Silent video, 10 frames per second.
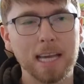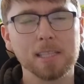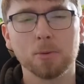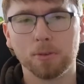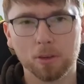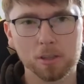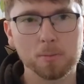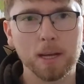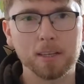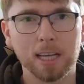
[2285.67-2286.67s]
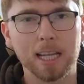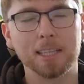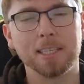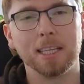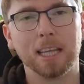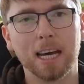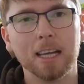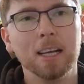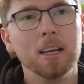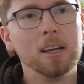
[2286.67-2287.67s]
So we've got a speciality in that.
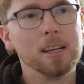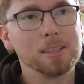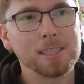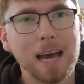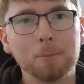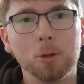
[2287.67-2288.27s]
Sam,